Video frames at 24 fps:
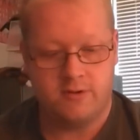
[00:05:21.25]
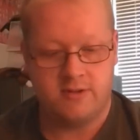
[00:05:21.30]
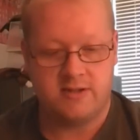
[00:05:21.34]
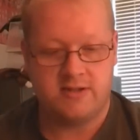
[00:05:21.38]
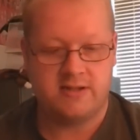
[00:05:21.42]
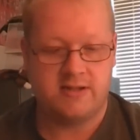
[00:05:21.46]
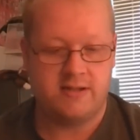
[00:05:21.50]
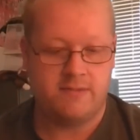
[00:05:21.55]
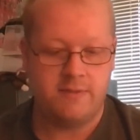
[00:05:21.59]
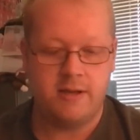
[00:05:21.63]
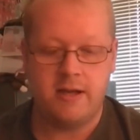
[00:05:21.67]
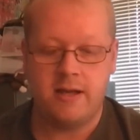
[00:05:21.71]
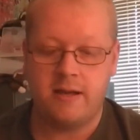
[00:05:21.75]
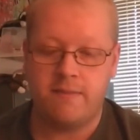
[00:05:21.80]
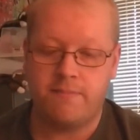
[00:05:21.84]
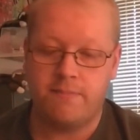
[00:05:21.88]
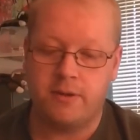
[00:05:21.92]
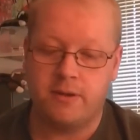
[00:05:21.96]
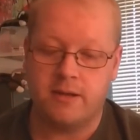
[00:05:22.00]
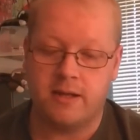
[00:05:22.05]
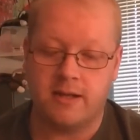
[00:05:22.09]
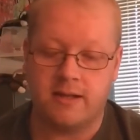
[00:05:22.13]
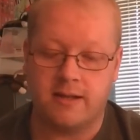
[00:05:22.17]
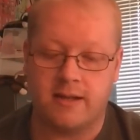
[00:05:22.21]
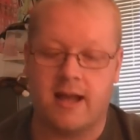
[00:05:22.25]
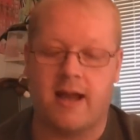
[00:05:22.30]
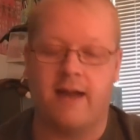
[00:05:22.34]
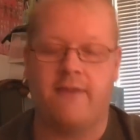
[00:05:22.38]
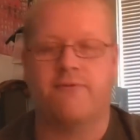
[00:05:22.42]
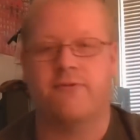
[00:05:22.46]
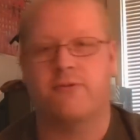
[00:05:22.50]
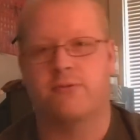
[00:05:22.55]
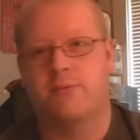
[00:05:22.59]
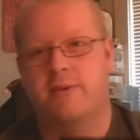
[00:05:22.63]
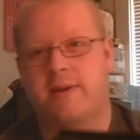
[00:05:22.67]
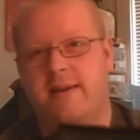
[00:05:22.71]
course, somebody put a
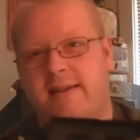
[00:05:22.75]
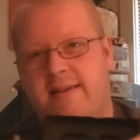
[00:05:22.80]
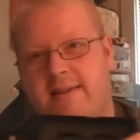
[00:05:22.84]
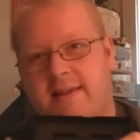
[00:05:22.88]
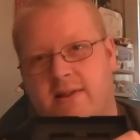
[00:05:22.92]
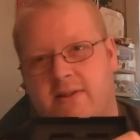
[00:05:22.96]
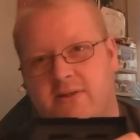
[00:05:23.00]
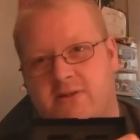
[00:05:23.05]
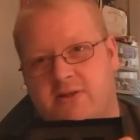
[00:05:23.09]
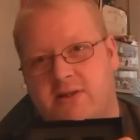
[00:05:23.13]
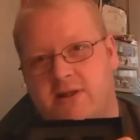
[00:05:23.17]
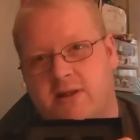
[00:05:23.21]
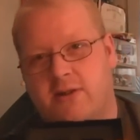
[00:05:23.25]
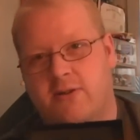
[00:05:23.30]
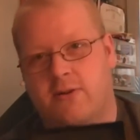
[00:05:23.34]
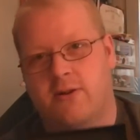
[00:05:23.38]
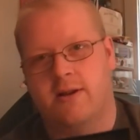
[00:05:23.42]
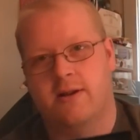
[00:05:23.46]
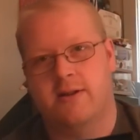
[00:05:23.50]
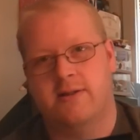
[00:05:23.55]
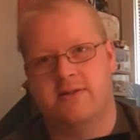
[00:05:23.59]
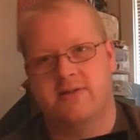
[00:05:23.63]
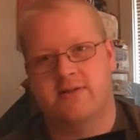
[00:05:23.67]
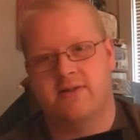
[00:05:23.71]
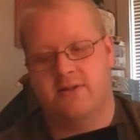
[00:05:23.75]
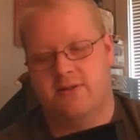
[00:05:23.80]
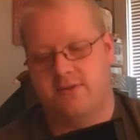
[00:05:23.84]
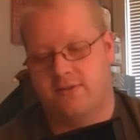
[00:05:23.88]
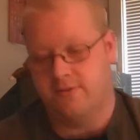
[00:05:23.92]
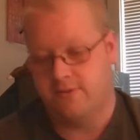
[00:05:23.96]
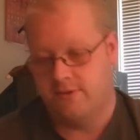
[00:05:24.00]
not for resale sticker on it, so.